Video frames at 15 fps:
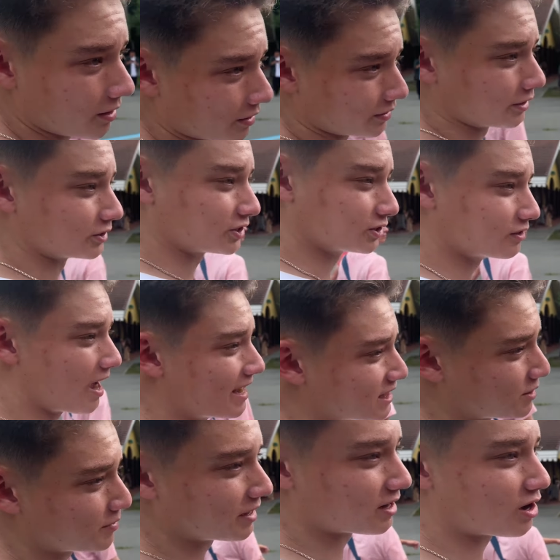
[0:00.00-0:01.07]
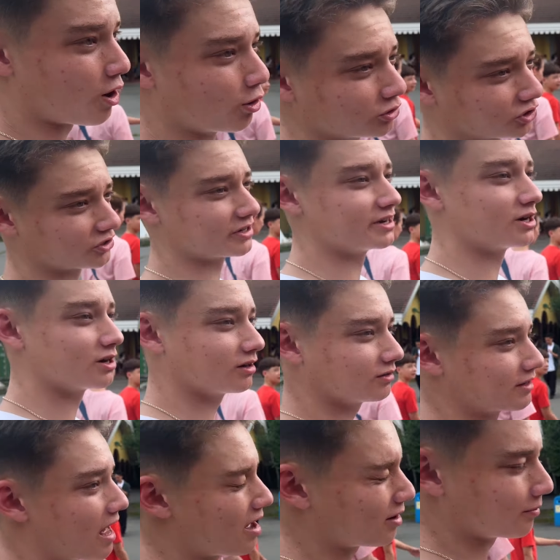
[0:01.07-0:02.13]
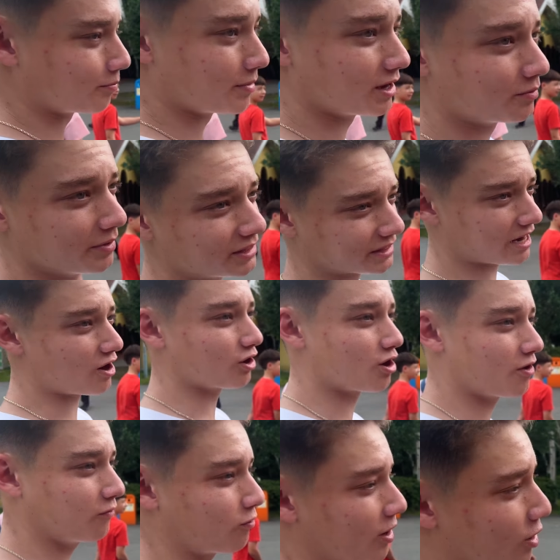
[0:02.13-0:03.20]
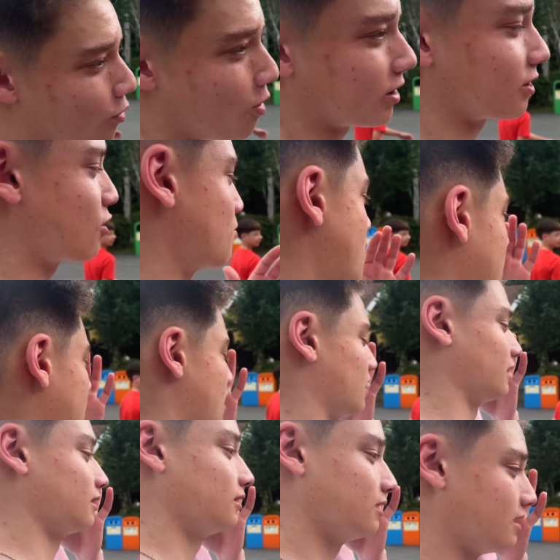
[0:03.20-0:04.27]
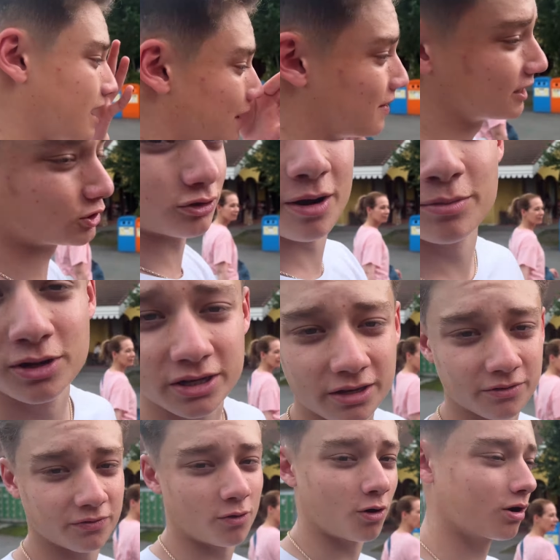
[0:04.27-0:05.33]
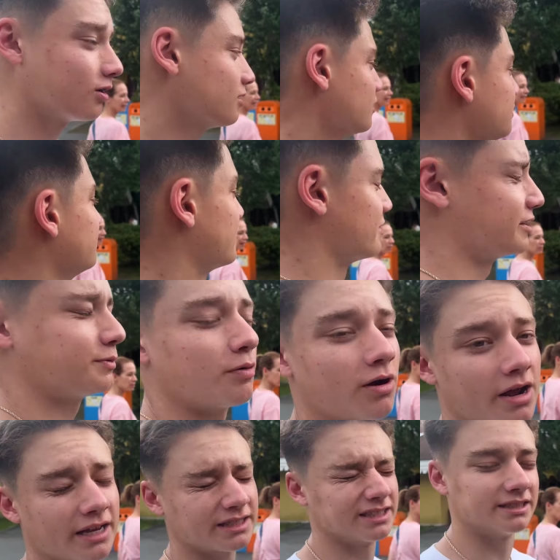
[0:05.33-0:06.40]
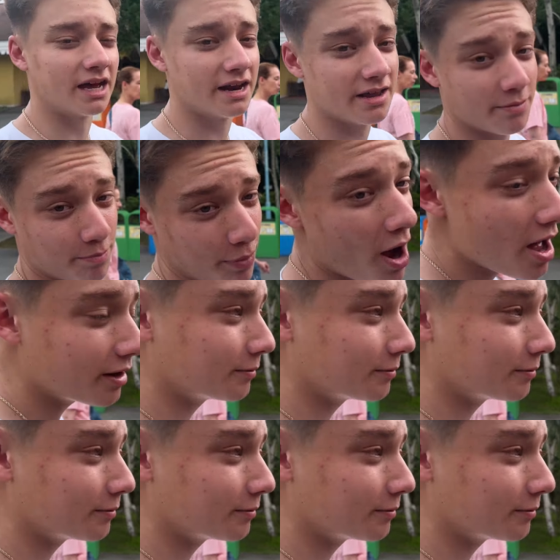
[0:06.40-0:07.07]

there still hasn't been a coaster here that made me scared enough where I don't want to go back on. And that's what I'm looking for. This park hasn't done it, but